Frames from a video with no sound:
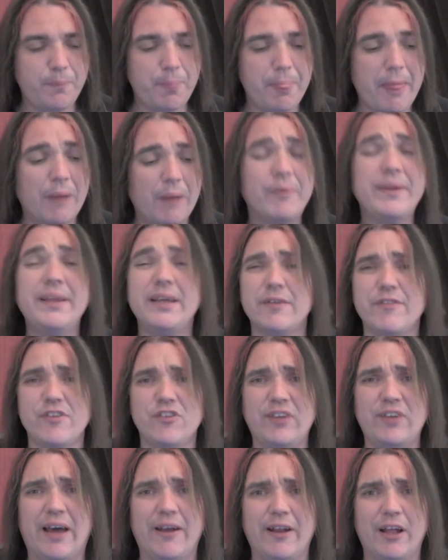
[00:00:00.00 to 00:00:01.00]
I want to give a
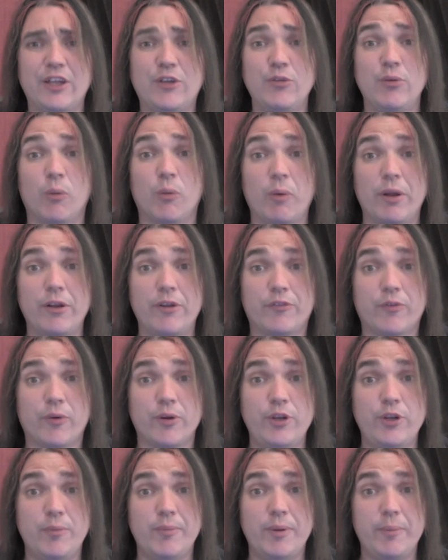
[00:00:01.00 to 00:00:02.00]
shout out to a wonderful
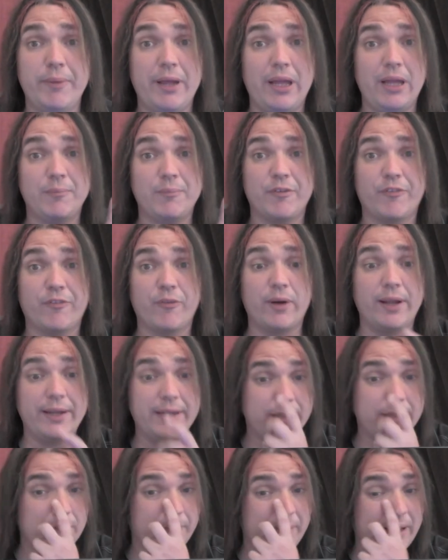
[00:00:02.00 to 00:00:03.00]
human being before I
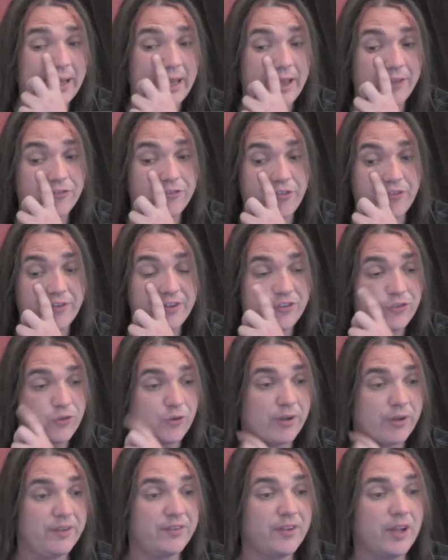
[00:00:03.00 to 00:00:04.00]
get to my last three
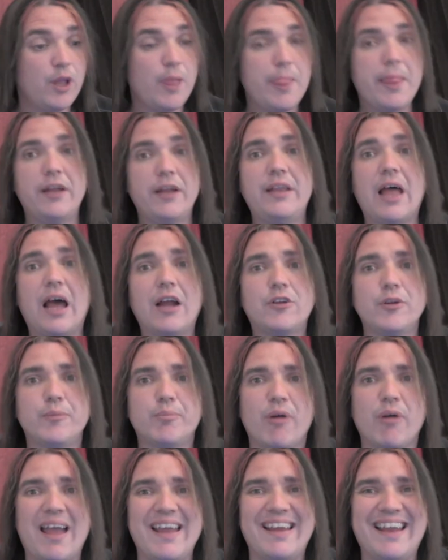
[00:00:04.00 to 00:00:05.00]
stories. Dr.
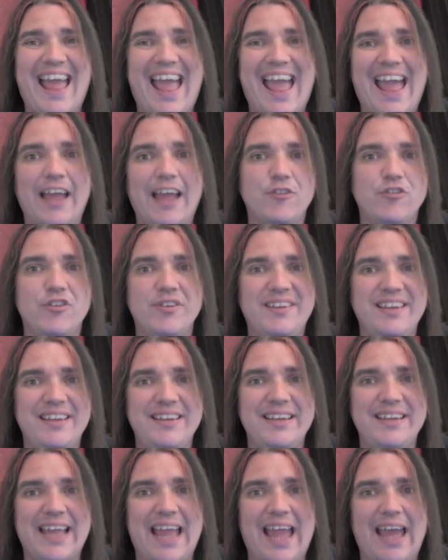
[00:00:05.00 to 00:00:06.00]
Brian Ash,
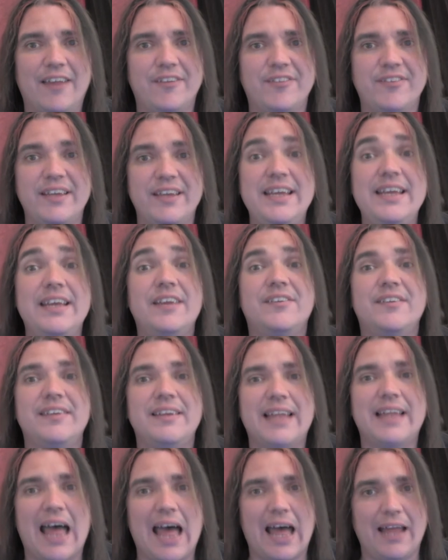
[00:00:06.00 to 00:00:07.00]
DDS. He is
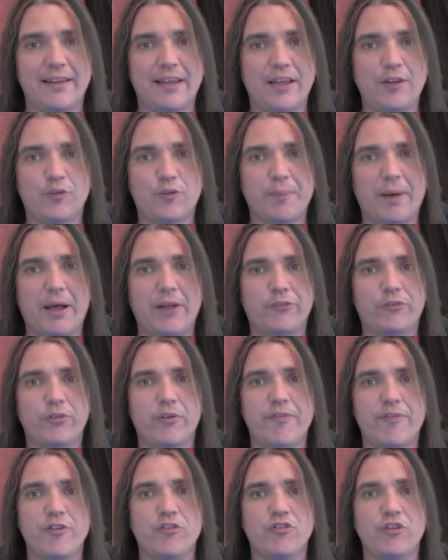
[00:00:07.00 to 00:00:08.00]
not a sponsor
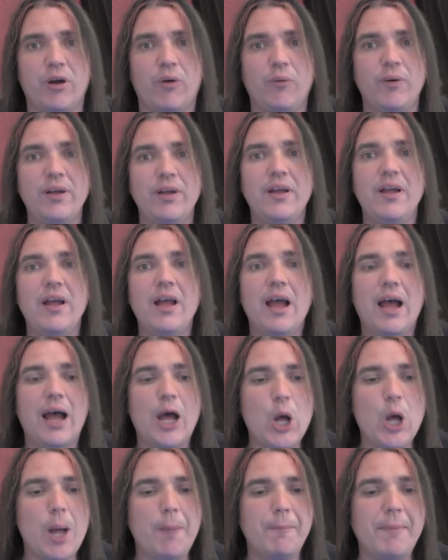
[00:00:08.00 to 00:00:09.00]
of the show.
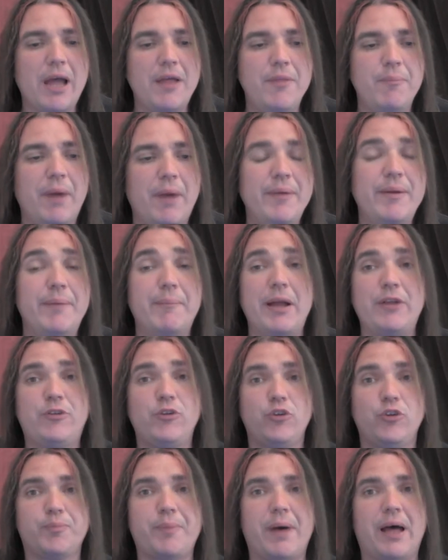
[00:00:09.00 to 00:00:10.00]
My
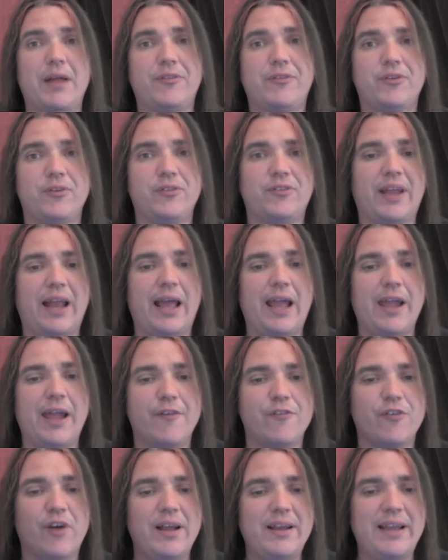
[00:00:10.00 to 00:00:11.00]
two sponsors that I
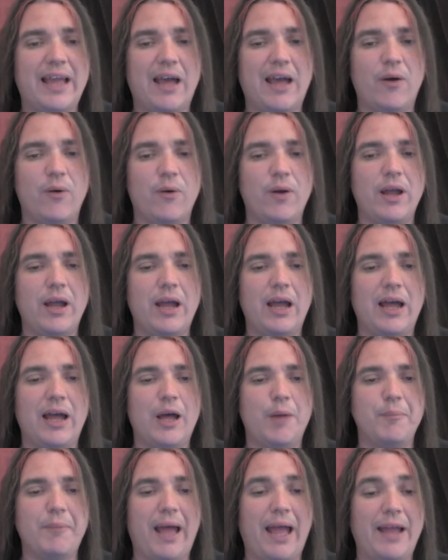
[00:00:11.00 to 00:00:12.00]
have right now,
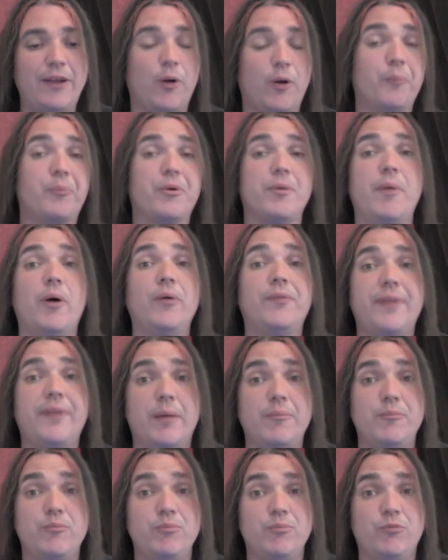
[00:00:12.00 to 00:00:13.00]
I don't promote
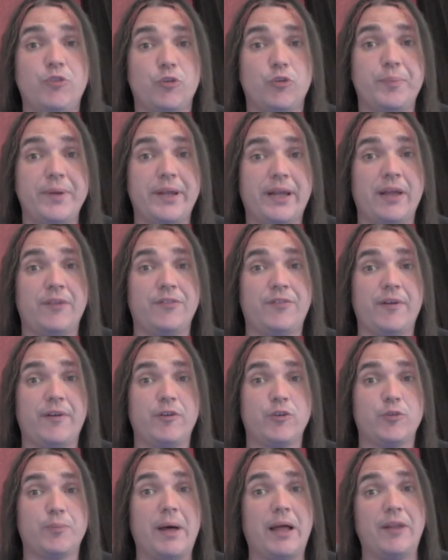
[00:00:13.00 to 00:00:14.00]
them just because they're
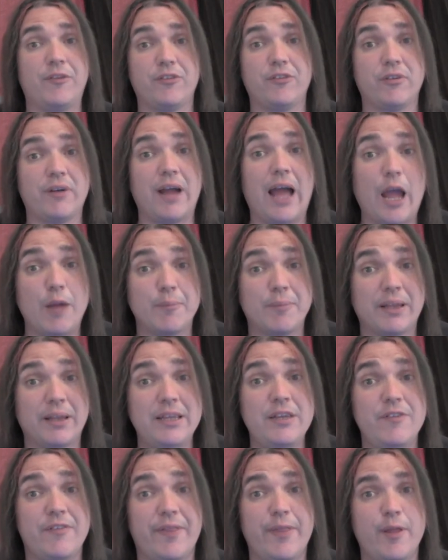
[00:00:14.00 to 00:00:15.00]
a sponsor. I
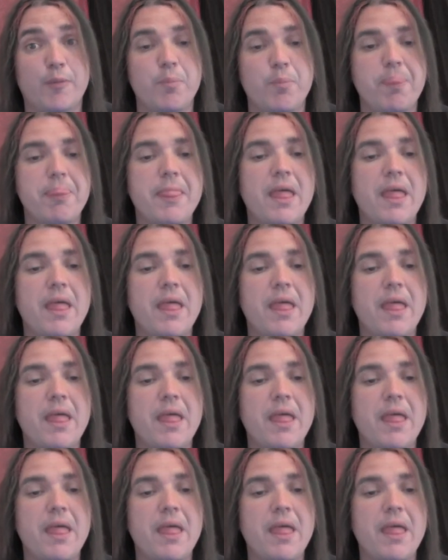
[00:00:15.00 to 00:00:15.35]
believe in them.